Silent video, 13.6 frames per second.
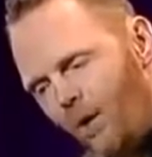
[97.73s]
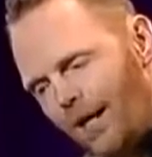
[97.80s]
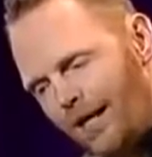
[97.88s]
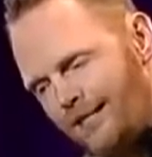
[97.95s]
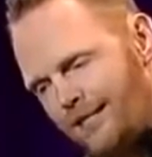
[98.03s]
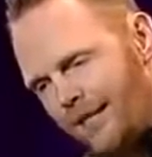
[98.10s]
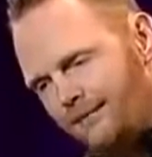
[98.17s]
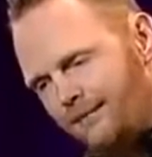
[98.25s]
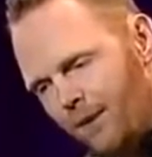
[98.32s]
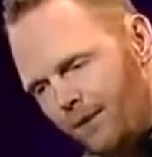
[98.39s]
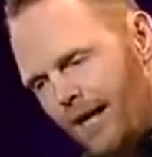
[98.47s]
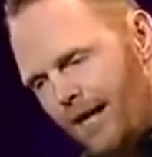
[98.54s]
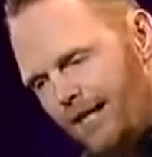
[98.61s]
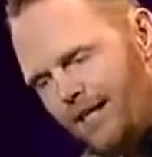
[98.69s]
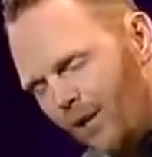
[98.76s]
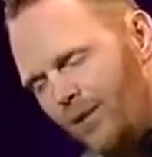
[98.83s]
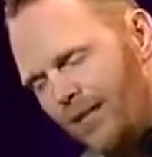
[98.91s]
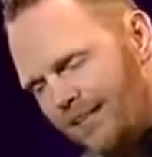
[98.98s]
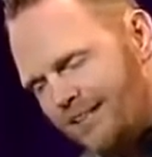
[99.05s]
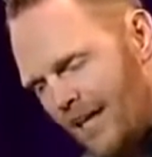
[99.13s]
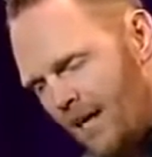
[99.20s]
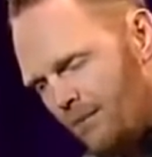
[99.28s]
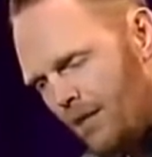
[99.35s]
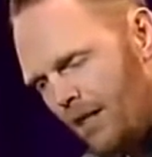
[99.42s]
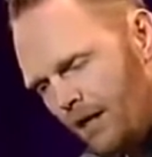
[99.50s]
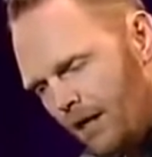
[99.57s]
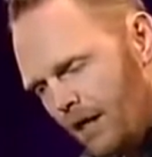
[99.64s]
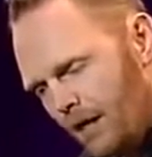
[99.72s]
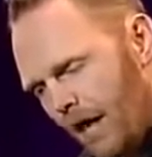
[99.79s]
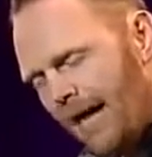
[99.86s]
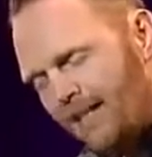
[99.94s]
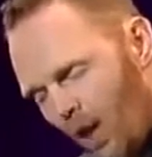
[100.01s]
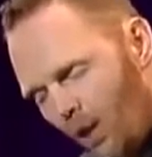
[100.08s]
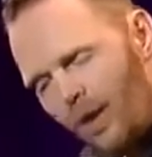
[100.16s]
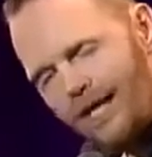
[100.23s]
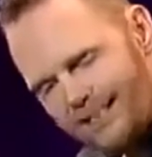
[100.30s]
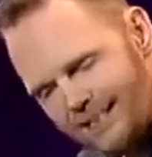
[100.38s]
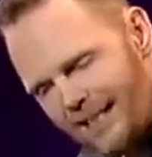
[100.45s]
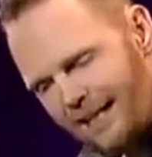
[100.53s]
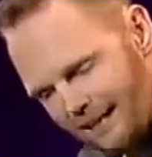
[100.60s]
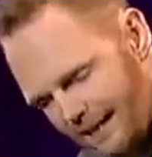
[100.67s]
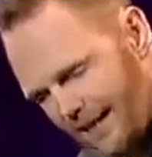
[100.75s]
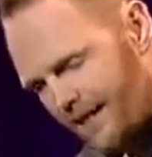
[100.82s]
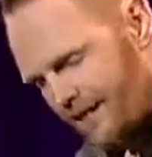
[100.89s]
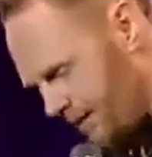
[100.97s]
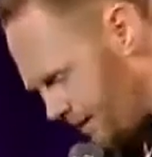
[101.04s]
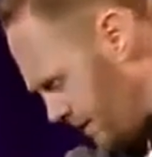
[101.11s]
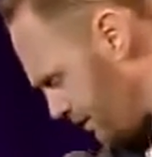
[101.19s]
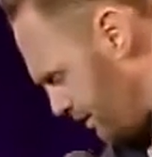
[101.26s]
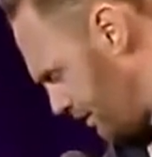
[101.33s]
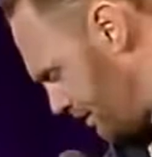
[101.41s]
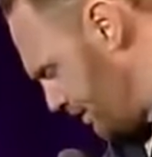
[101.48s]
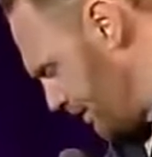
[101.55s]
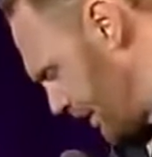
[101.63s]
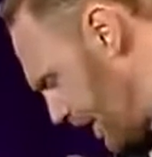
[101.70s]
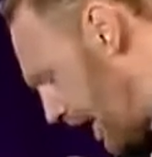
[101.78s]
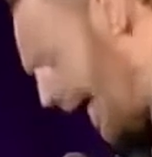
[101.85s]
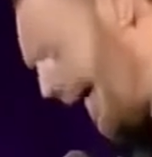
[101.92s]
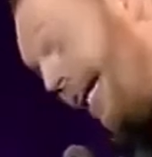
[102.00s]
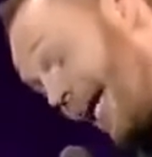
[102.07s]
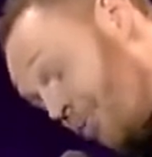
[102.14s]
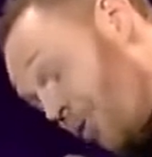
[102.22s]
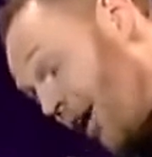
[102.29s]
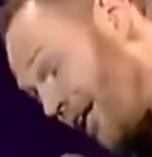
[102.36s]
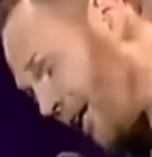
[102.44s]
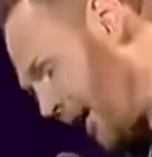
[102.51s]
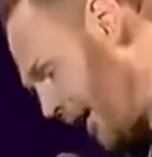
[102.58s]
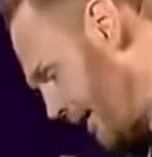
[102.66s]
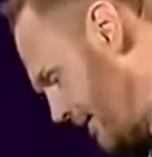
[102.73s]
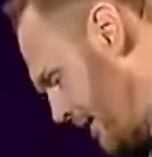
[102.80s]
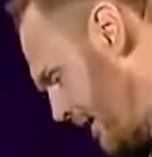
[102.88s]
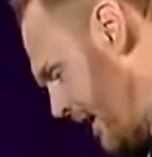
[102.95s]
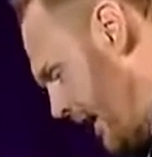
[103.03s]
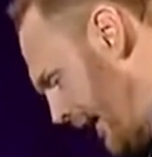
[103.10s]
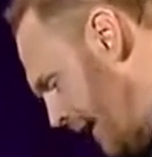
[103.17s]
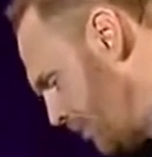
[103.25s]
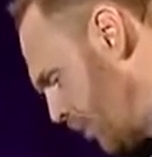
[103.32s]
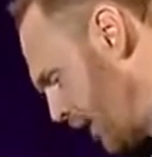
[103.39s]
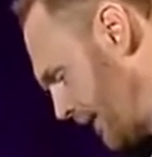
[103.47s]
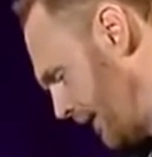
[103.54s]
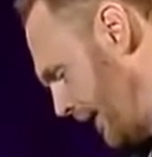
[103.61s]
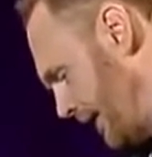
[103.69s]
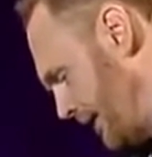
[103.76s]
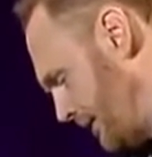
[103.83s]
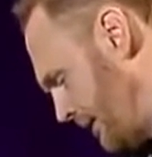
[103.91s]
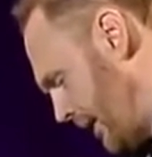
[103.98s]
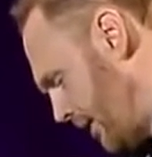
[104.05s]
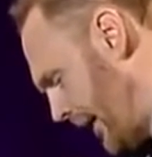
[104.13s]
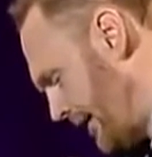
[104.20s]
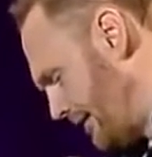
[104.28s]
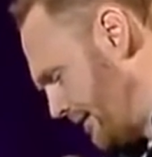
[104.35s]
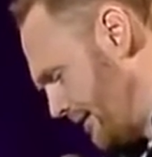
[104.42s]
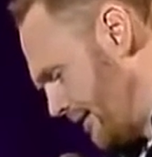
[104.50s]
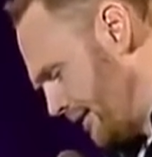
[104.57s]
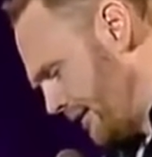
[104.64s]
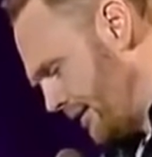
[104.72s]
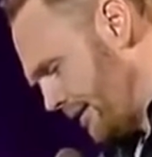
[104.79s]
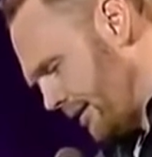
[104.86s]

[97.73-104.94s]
I know what I said, okay? You don't need to tell me. I know what I said. Yes. I am working on it. I am working on it, all right?